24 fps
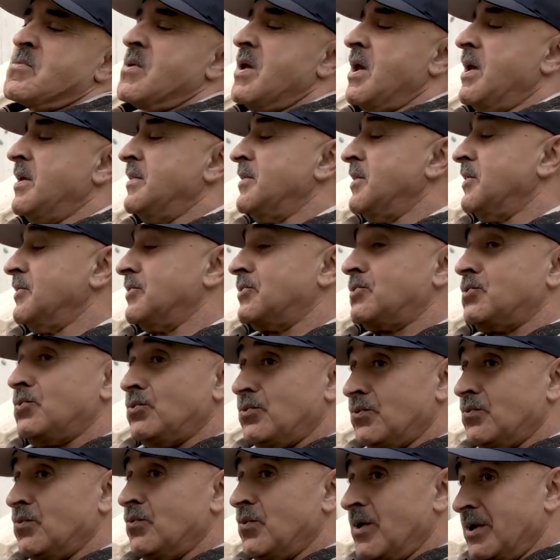and there's
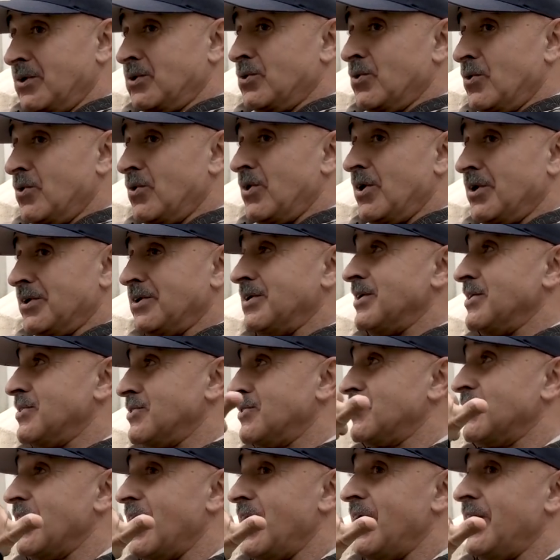one girl on each
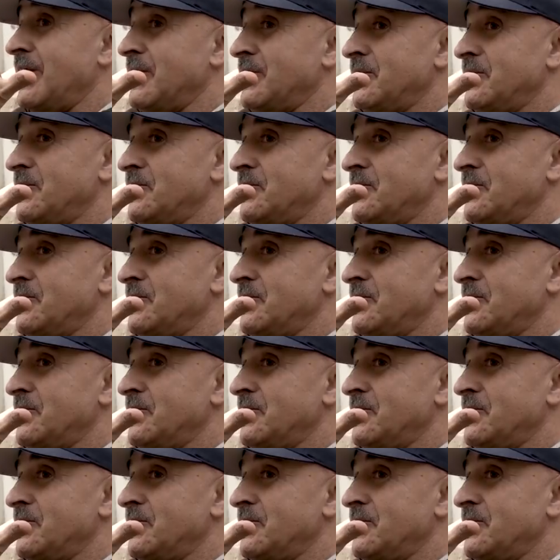side.